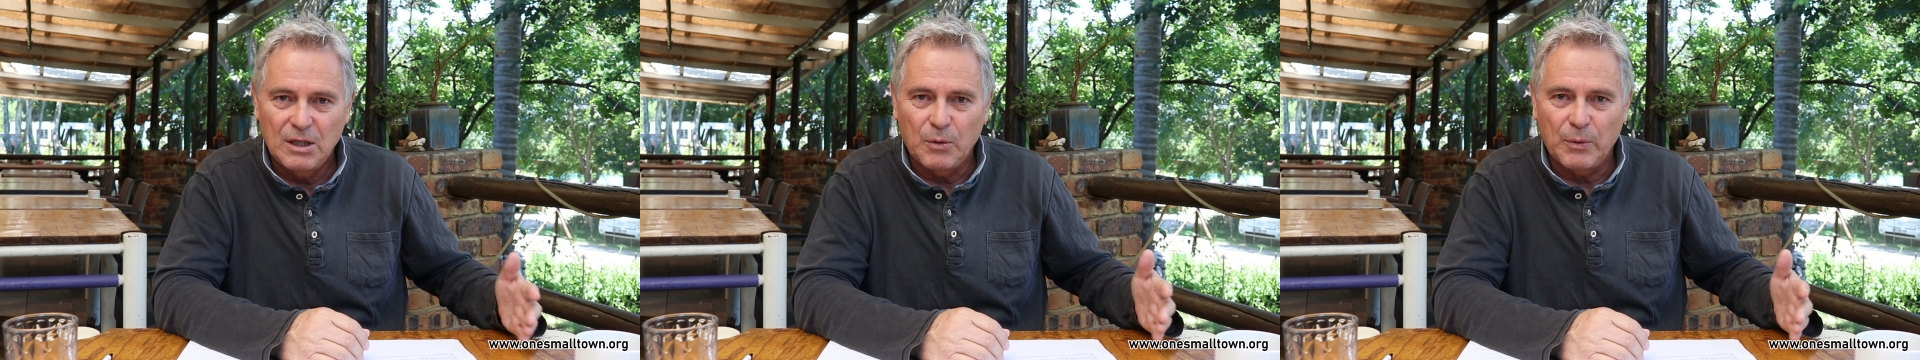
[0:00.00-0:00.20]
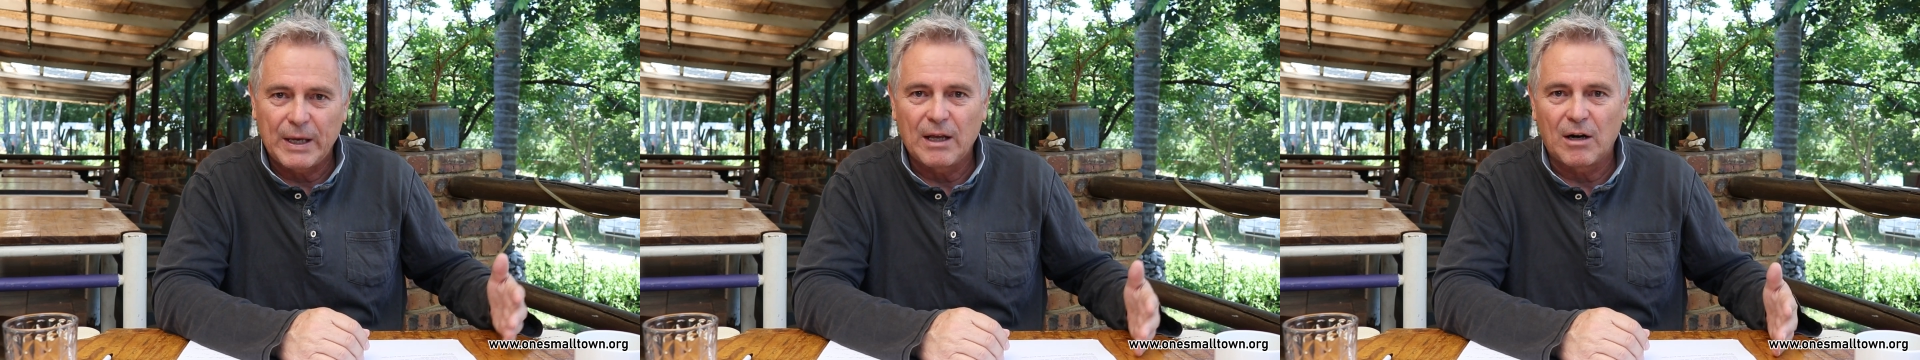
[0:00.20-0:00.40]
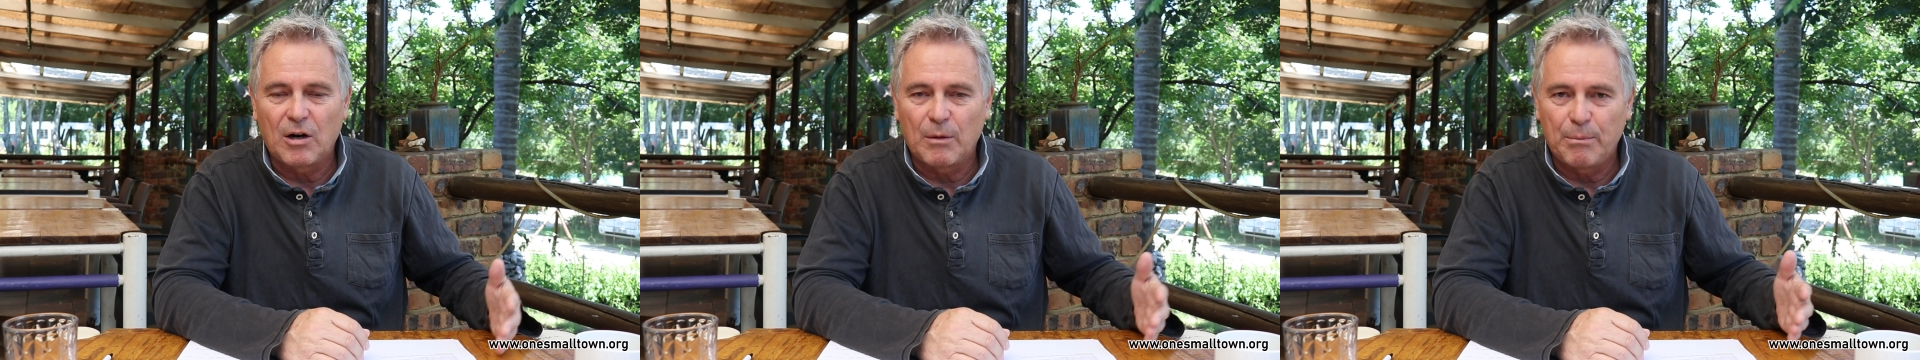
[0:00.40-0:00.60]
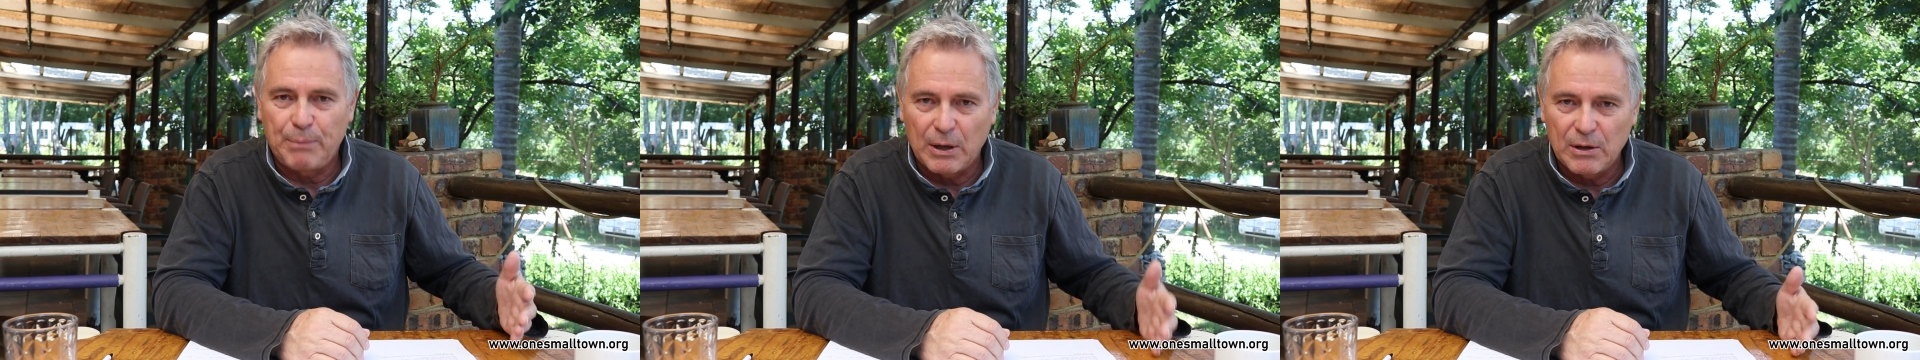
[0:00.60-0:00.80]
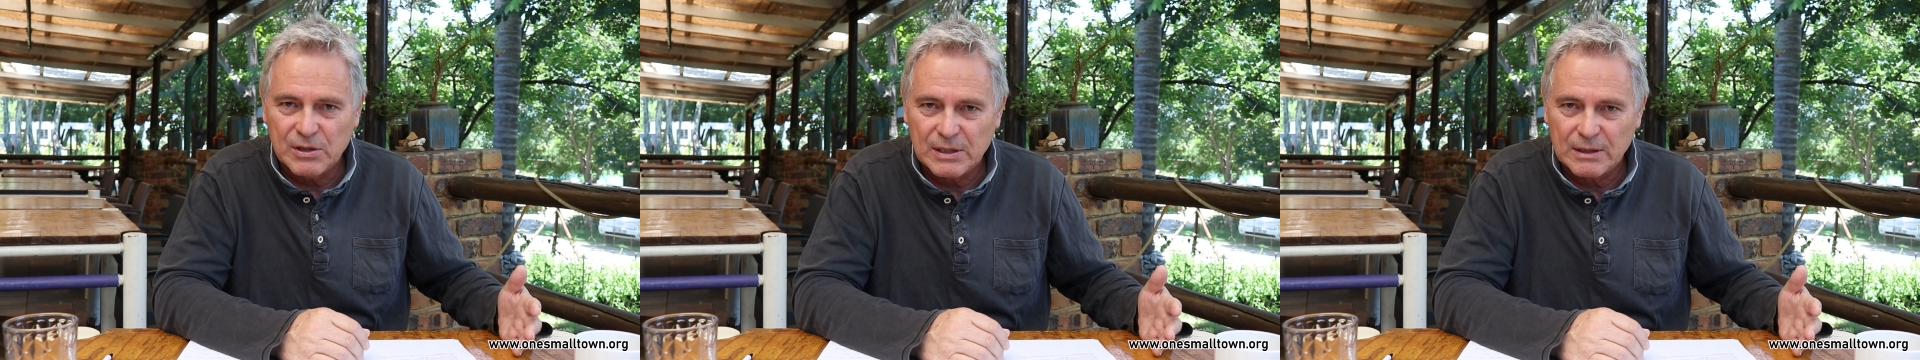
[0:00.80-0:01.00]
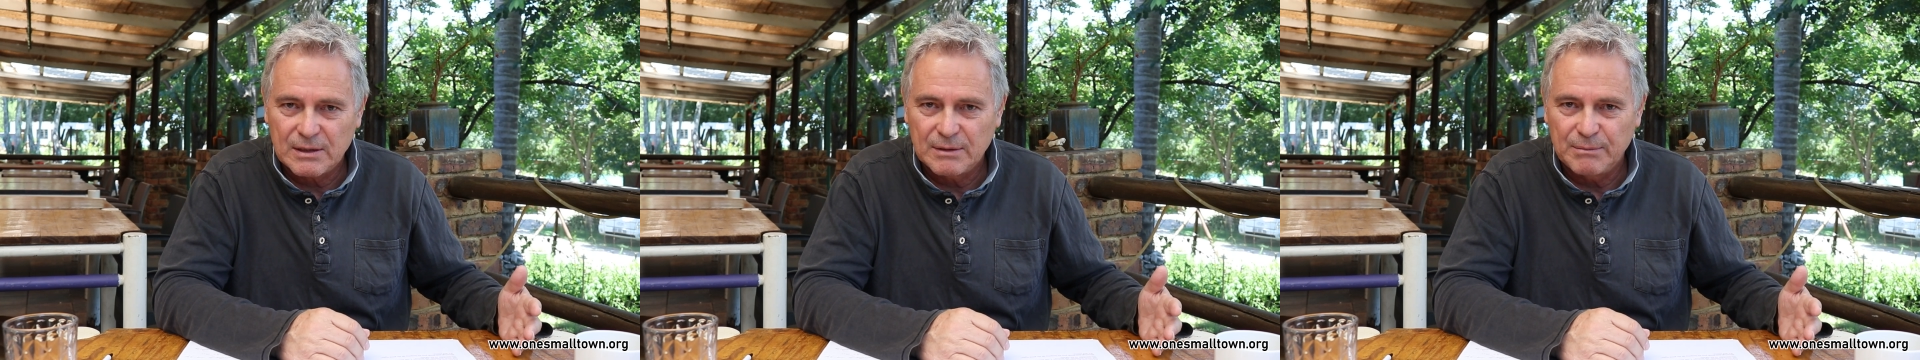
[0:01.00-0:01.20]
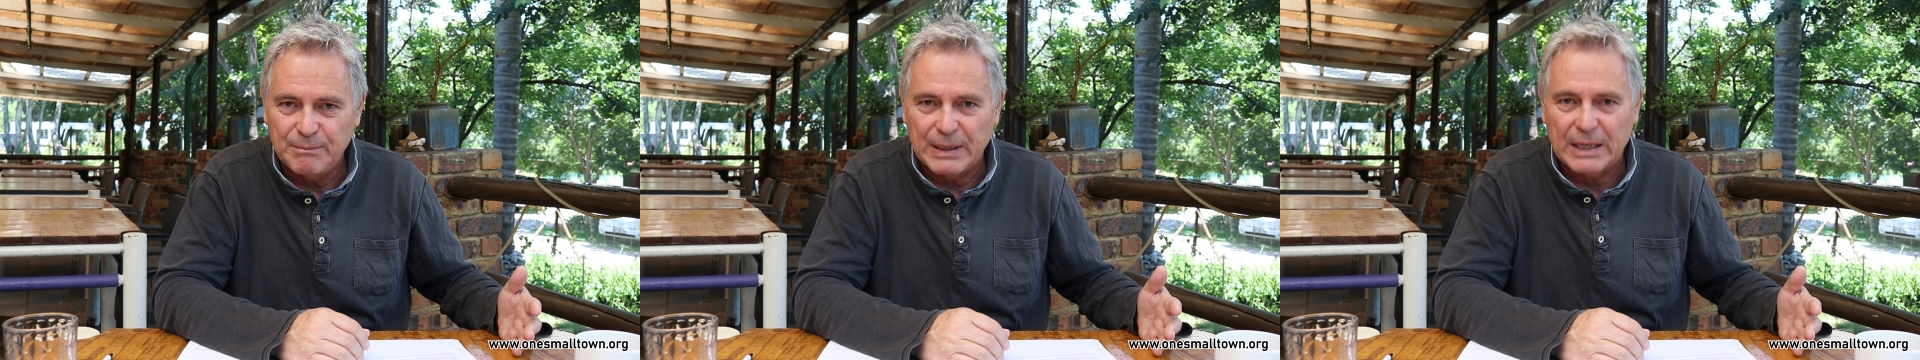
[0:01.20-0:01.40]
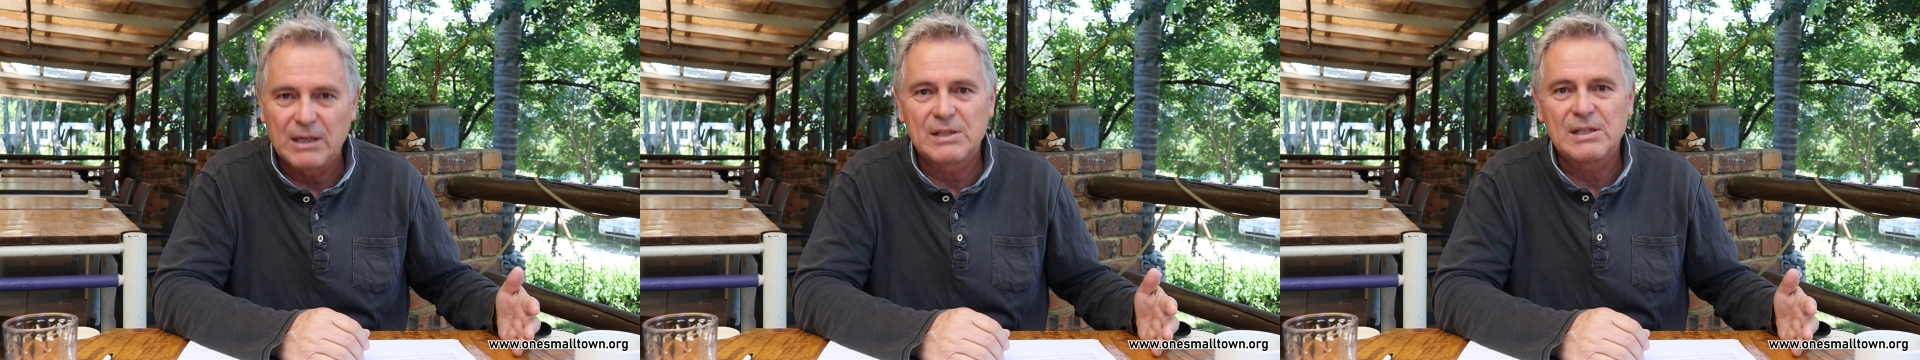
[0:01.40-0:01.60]
we cannot oppose it,
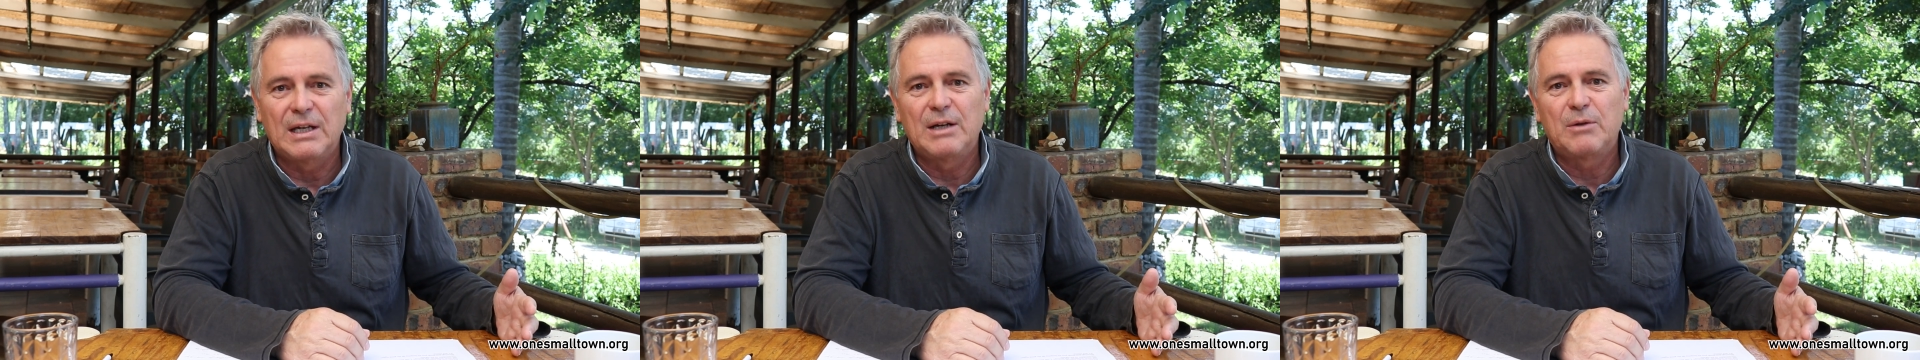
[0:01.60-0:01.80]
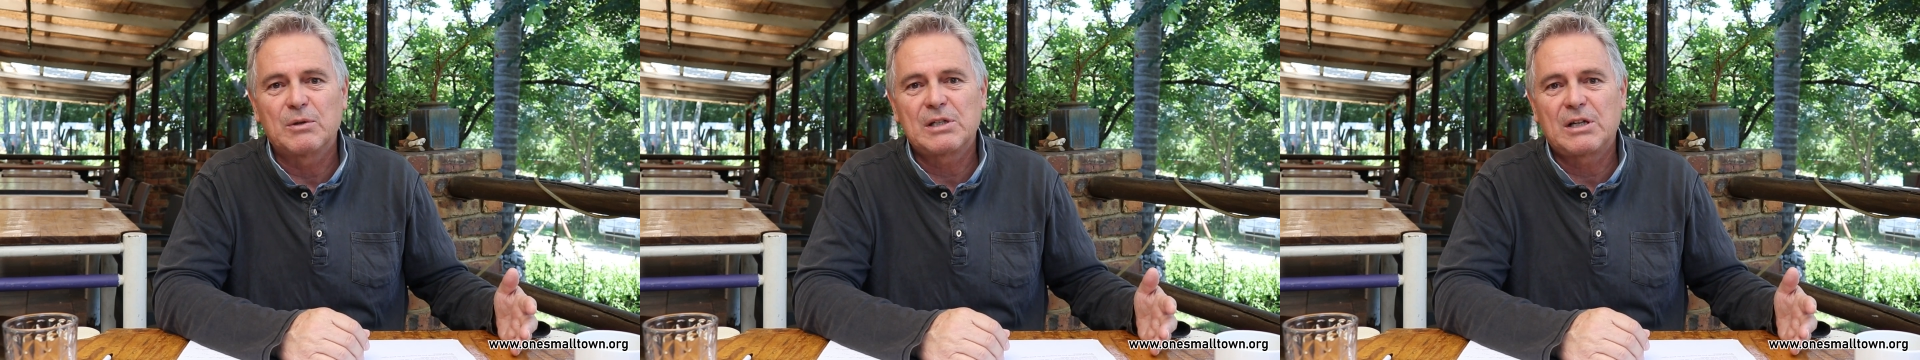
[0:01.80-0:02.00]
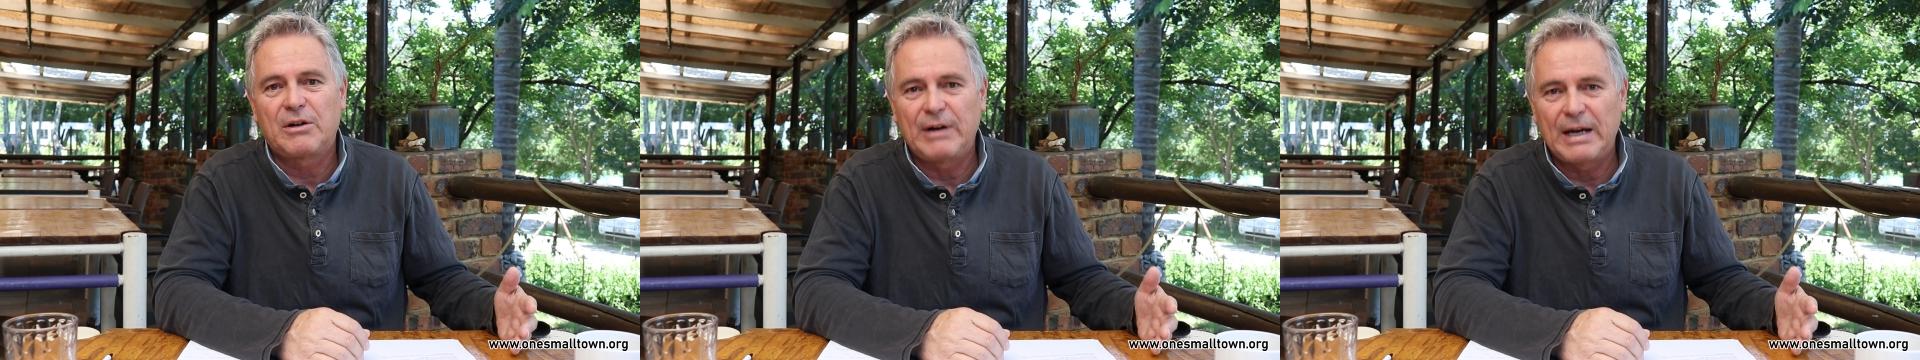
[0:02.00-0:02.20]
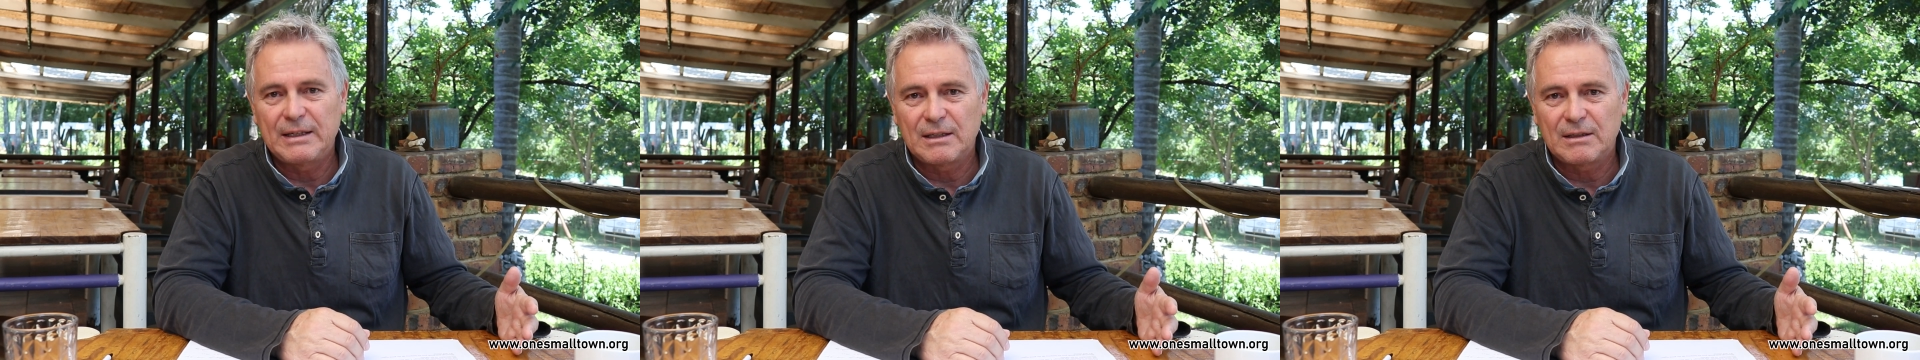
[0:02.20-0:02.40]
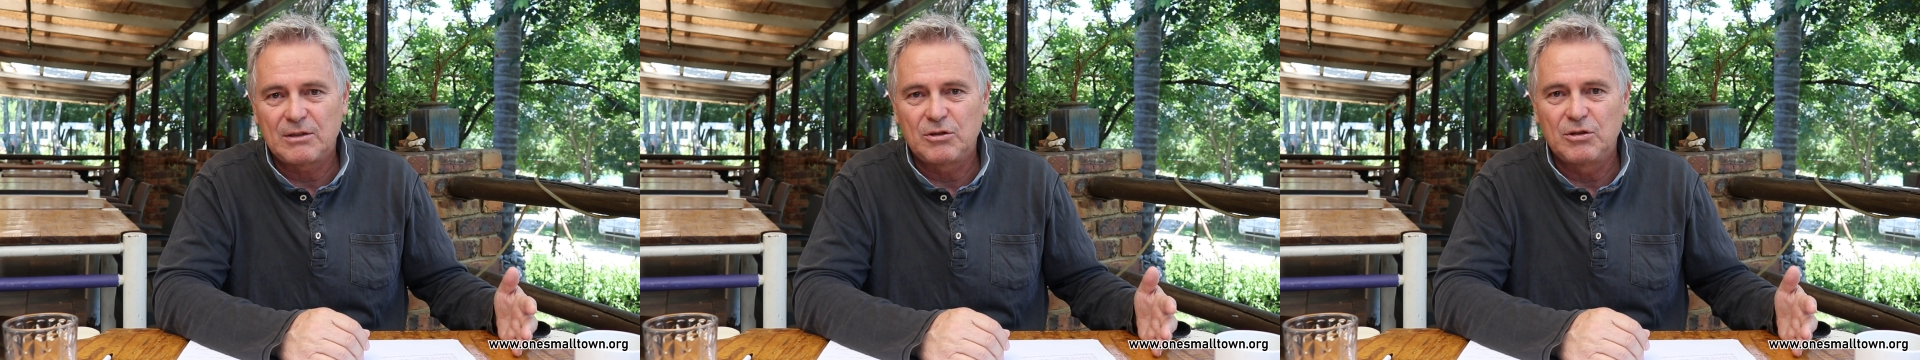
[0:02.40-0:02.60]
because it was created